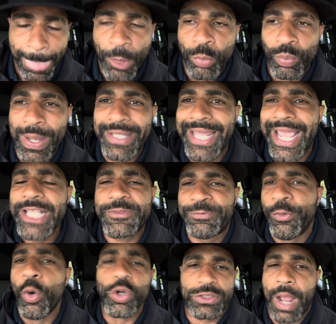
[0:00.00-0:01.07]
When these
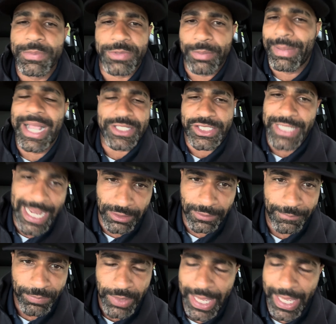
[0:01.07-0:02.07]
fools come to my channel